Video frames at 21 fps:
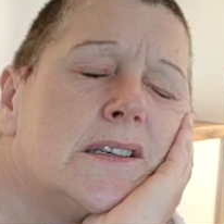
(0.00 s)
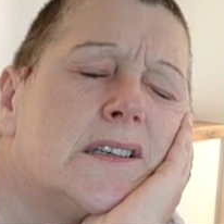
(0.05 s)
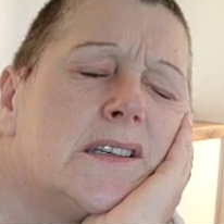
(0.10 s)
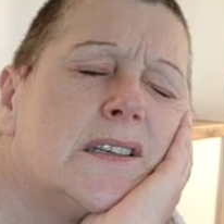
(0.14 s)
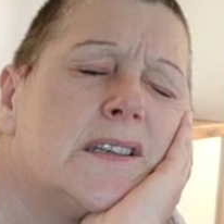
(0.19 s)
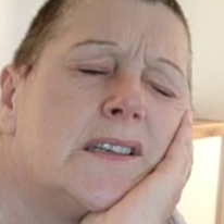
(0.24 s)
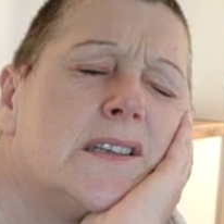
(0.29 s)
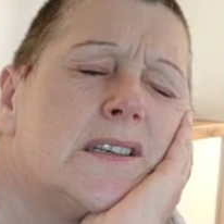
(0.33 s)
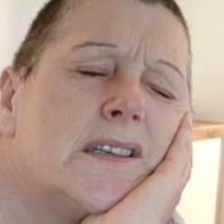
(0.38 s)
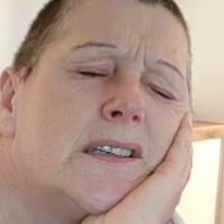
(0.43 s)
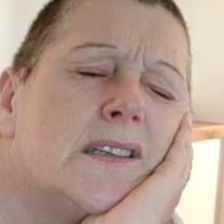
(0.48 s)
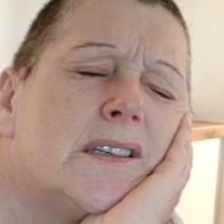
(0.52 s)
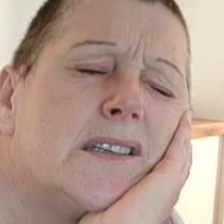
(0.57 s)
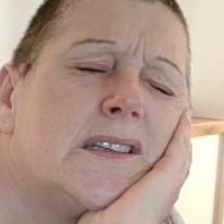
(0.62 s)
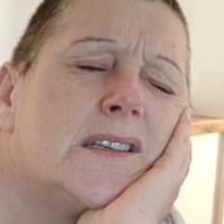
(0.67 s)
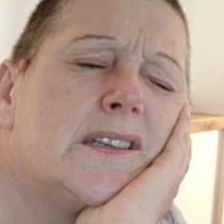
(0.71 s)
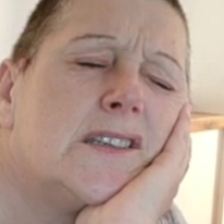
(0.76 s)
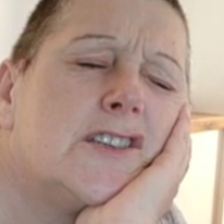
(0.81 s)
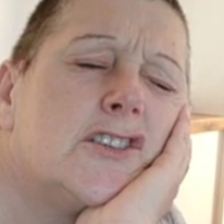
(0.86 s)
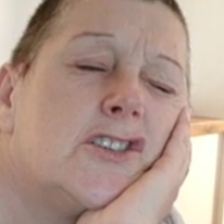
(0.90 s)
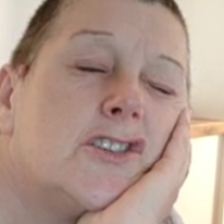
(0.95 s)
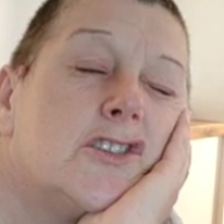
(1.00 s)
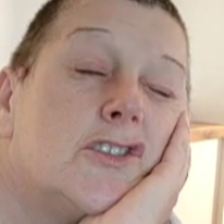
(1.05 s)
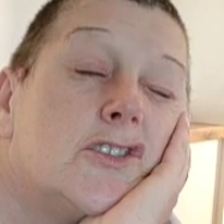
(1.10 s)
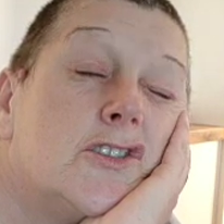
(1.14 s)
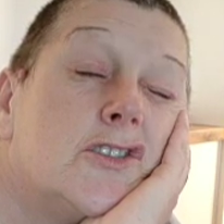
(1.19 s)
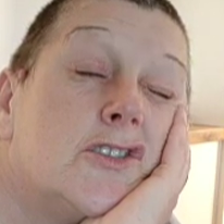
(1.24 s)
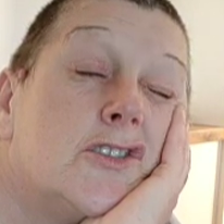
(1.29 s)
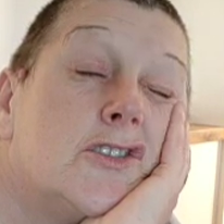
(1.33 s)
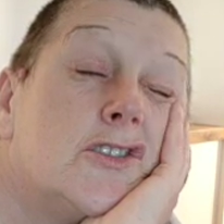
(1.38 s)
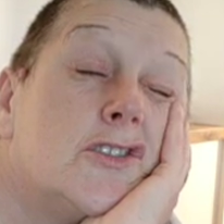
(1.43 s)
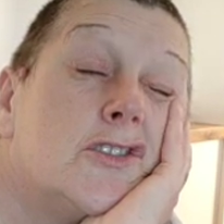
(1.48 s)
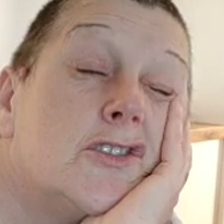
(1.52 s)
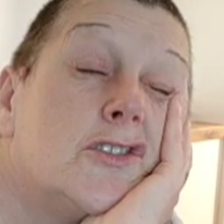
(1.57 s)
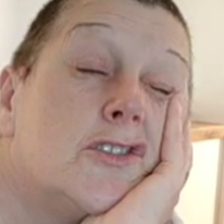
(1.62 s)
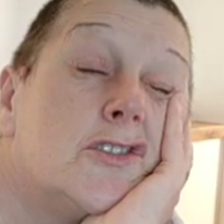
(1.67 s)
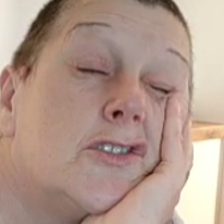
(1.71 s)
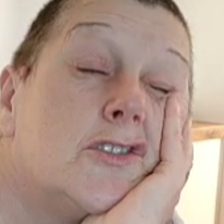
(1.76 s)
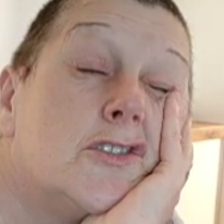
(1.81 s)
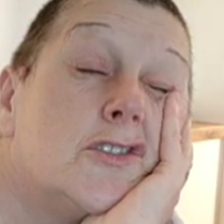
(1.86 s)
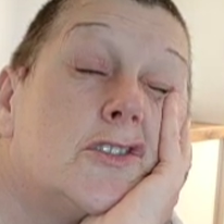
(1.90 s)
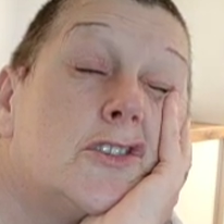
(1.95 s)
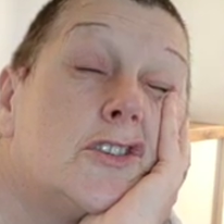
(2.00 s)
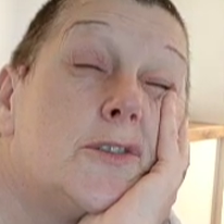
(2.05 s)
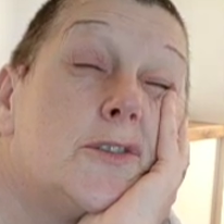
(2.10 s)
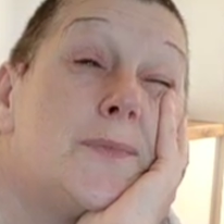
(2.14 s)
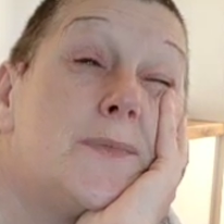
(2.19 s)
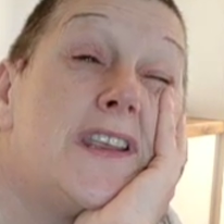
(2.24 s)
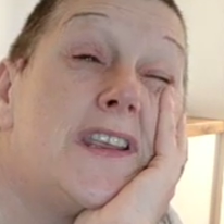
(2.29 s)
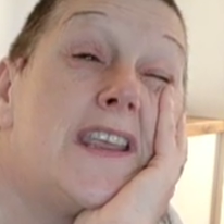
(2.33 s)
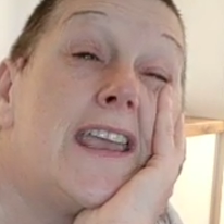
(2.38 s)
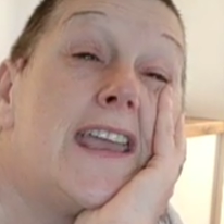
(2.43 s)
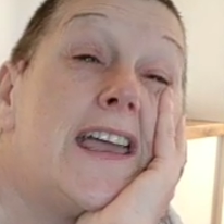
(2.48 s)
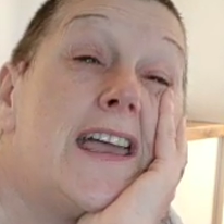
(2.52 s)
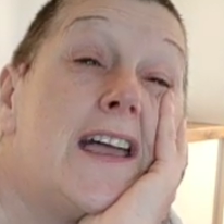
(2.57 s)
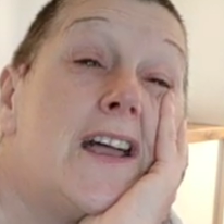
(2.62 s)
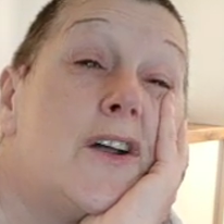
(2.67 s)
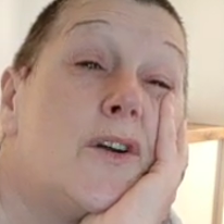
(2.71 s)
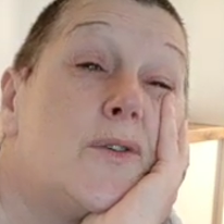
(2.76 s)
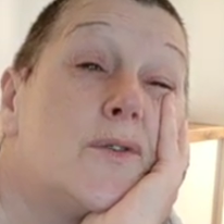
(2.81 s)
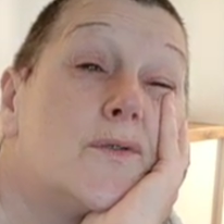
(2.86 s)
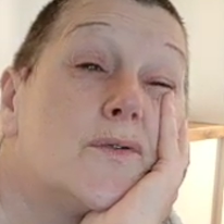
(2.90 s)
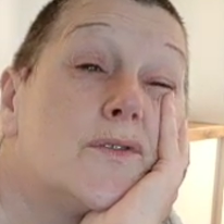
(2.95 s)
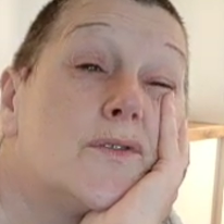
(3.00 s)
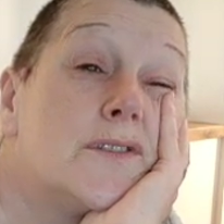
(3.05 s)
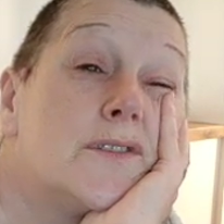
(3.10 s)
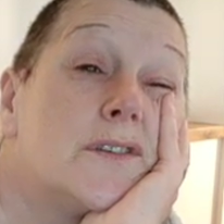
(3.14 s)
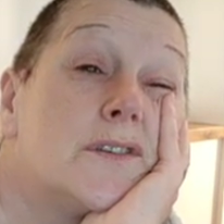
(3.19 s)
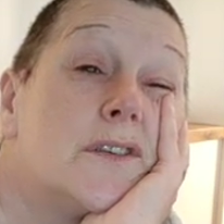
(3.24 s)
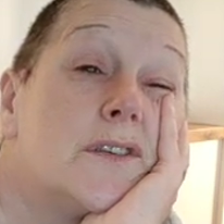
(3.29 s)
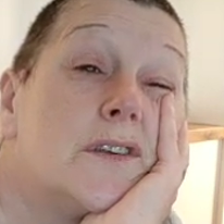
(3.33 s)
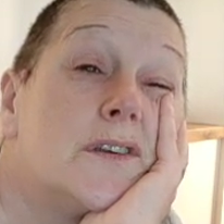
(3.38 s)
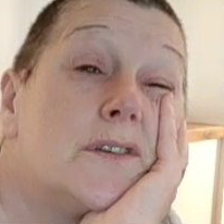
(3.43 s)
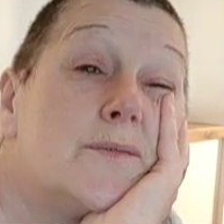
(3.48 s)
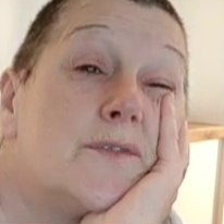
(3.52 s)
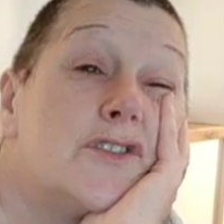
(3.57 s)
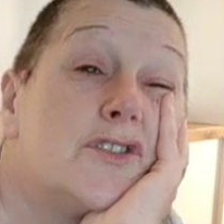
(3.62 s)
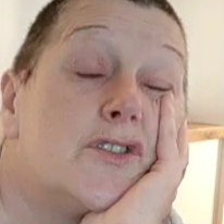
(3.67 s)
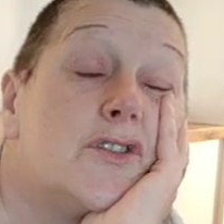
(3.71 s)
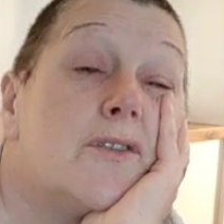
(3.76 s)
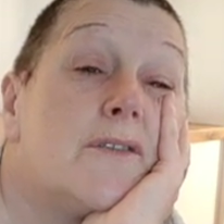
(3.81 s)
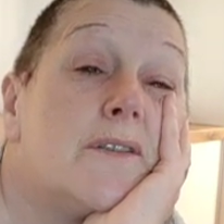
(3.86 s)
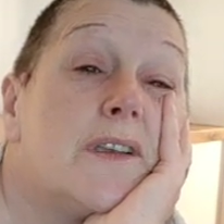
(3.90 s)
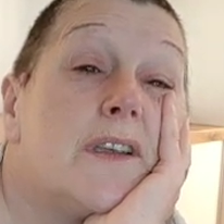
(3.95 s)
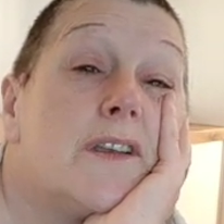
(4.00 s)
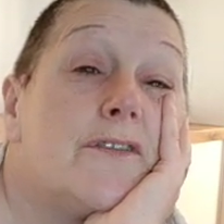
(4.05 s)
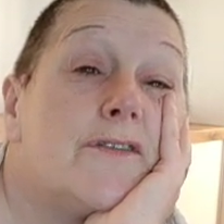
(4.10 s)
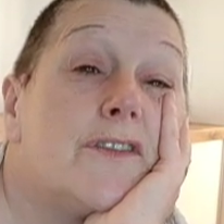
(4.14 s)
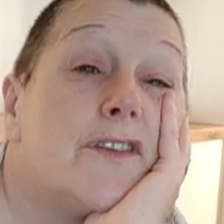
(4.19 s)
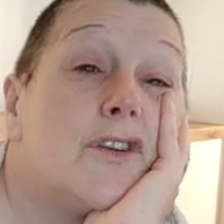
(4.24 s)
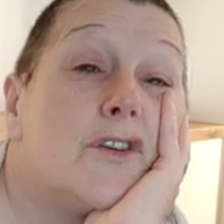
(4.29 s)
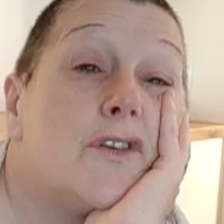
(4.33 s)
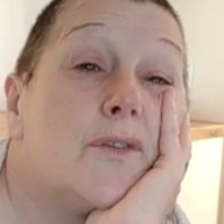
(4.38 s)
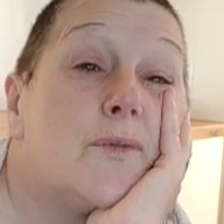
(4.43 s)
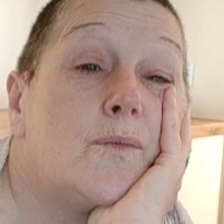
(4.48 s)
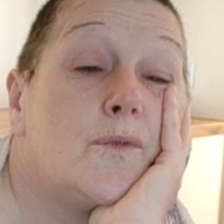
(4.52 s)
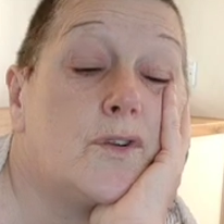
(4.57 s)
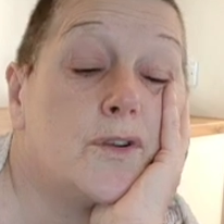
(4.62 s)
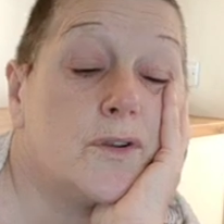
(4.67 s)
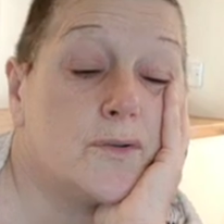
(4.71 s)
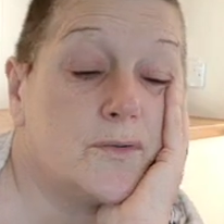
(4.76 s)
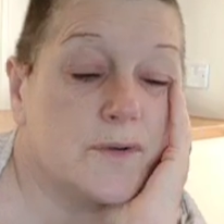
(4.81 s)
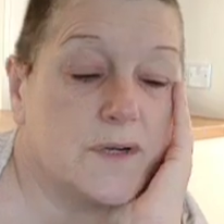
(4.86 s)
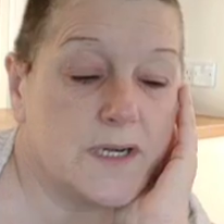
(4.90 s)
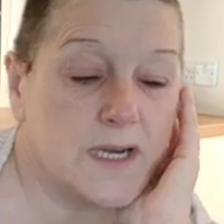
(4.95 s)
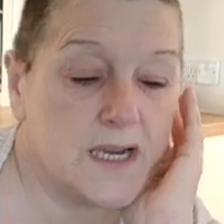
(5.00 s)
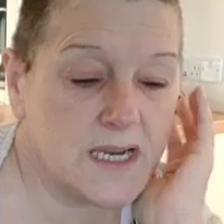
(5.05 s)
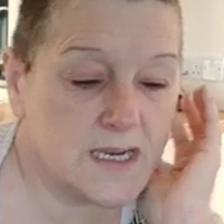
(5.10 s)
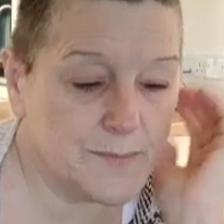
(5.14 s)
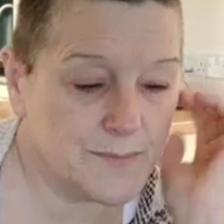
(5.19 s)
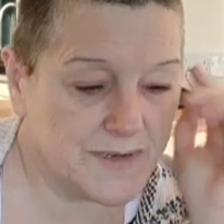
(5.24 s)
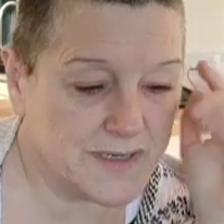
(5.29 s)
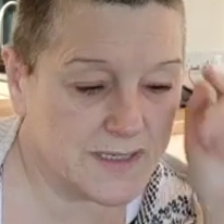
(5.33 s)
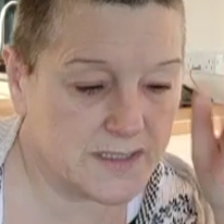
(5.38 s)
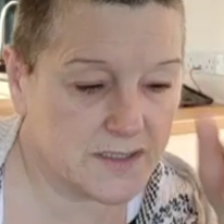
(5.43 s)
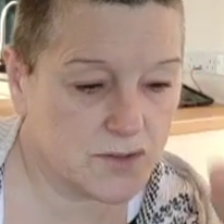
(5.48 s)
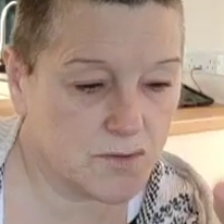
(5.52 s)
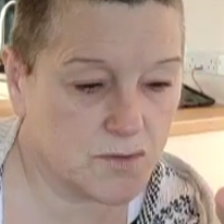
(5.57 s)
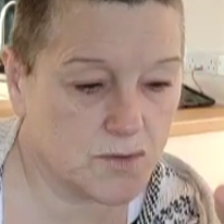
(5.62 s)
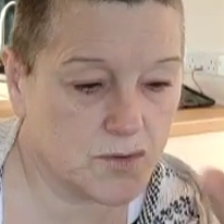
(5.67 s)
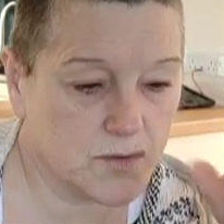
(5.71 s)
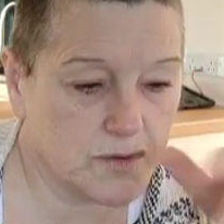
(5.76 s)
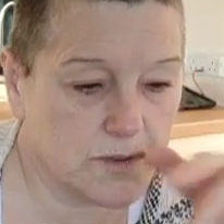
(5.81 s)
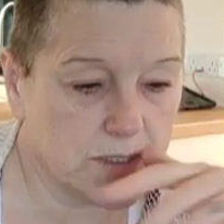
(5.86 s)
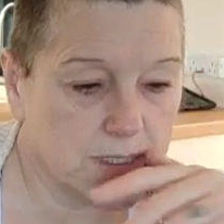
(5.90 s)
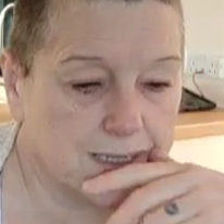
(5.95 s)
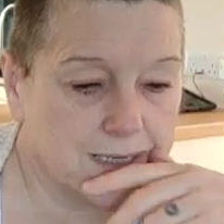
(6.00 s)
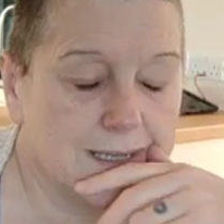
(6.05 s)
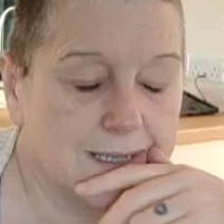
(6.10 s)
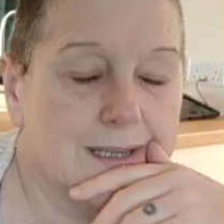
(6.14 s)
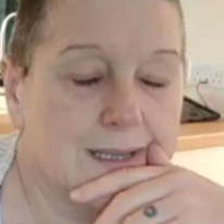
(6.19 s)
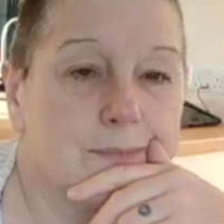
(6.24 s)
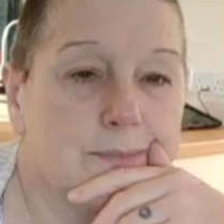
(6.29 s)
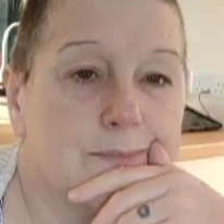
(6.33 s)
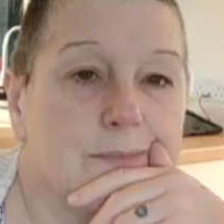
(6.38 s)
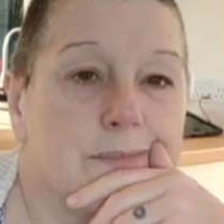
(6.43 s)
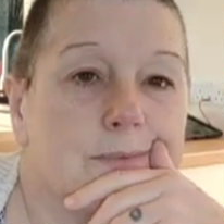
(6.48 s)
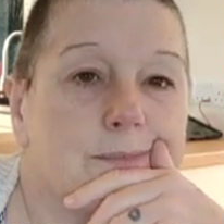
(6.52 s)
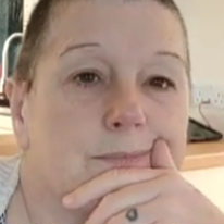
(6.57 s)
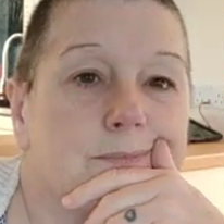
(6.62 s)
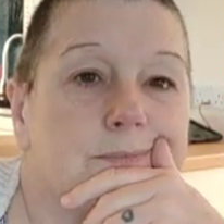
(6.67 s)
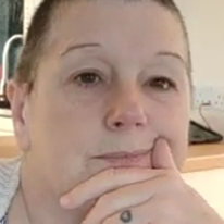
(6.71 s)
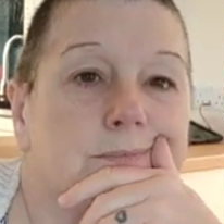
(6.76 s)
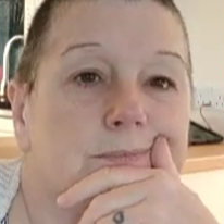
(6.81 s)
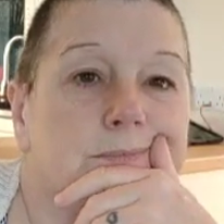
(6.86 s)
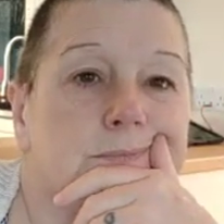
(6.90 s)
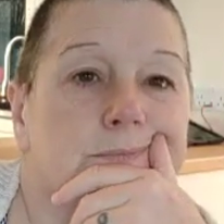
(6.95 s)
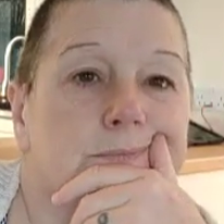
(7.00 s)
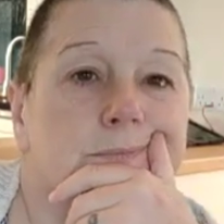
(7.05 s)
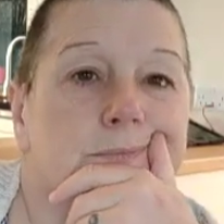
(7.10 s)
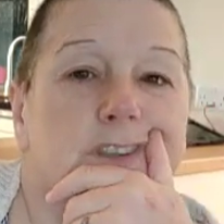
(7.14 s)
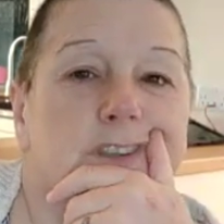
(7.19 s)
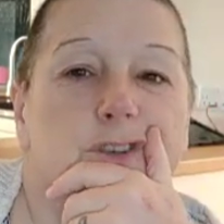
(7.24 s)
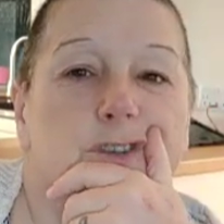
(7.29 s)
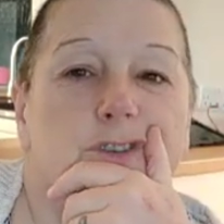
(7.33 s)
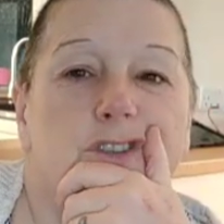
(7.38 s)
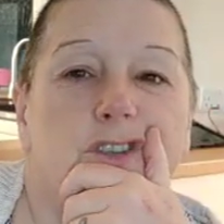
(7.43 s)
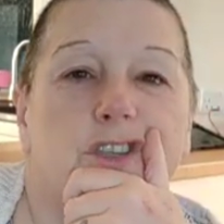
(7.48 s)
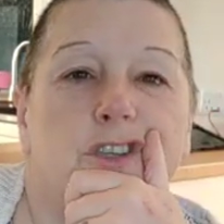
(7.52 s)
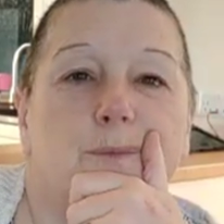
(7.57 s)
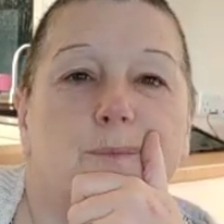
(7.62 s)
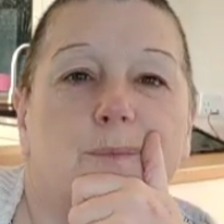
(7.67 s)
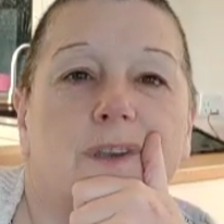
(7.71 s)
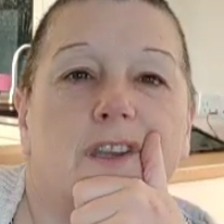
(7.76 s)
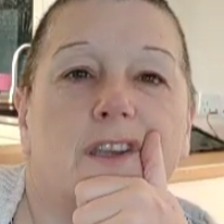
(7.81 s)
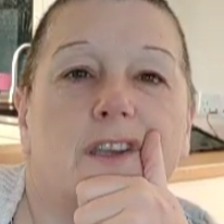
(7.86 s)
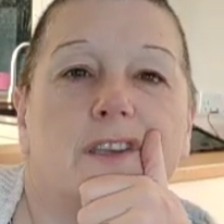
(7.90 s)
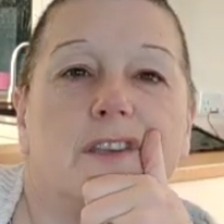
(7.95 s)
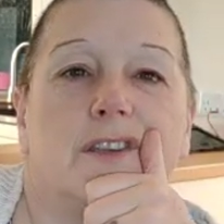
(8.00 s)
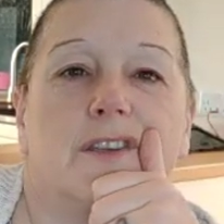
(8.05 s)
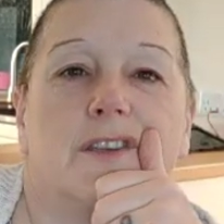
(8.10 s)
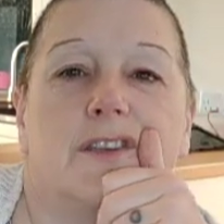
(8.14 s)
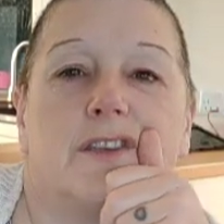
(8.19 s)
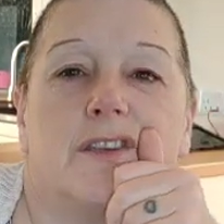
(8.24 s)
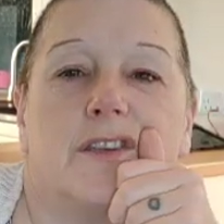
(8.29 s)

and somebody else. And I'm sorry, I've forgotten what your name is on YouTube. But